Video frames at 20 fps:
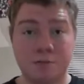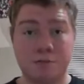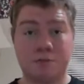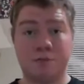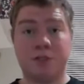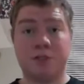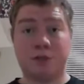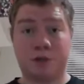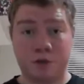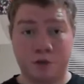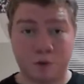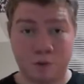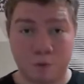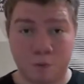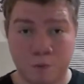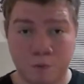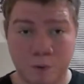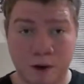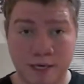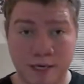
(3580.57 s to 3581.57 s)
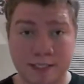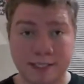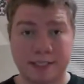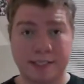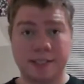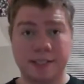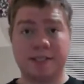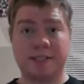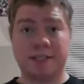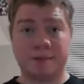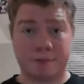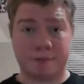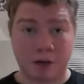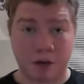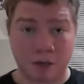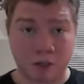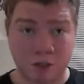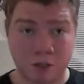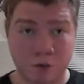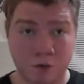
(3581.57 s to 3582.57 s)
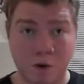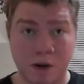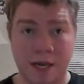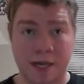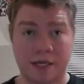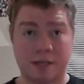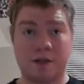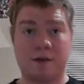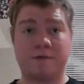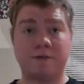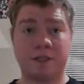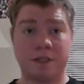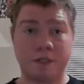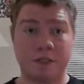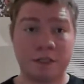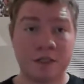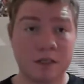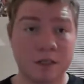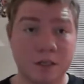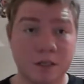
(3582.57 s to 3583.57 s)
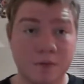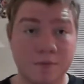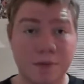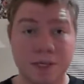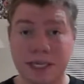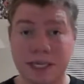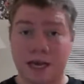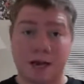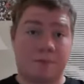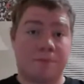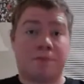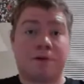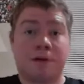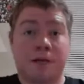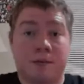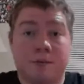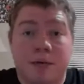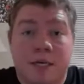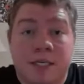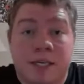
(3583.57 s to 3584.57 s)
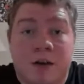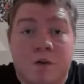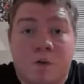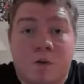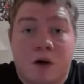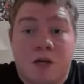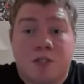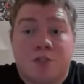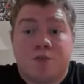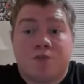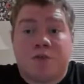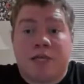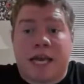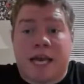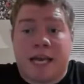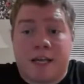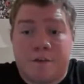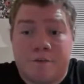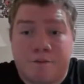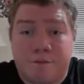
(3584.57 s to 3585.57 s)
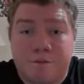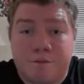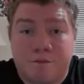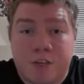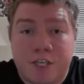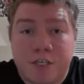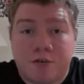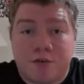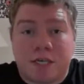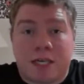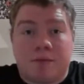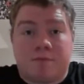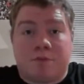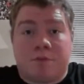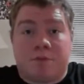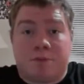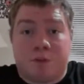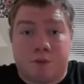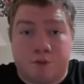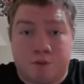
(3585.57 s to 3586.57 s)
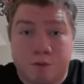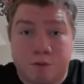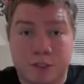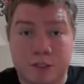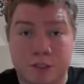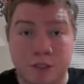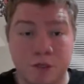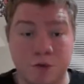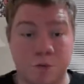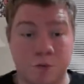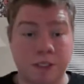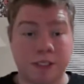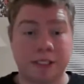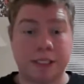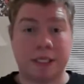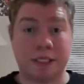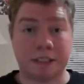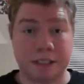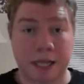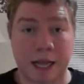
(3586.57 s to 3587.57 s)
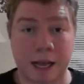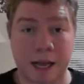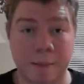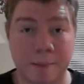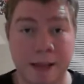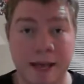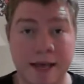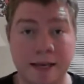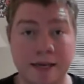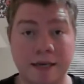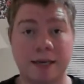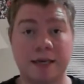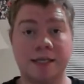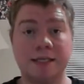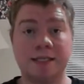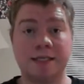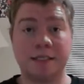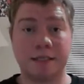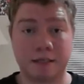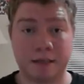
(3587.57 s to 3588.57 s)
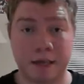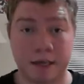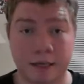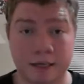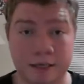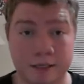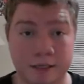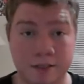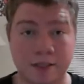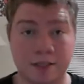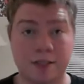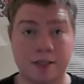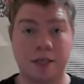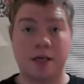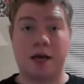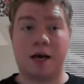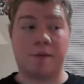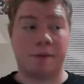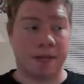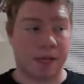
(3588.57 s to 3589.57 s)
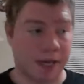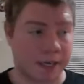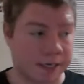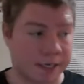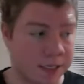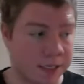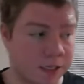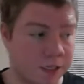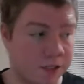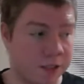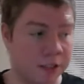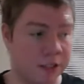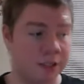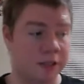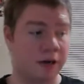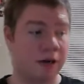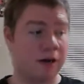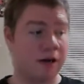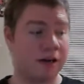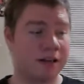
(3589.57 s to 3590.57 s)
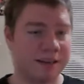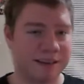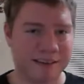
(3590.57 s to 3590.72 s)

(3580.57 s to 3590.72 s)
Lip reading: why it's easy, but also why I loved it. But yeah, pretty much I want to do video game reviews, which is not a bad idea actually. I mean, I did a good job.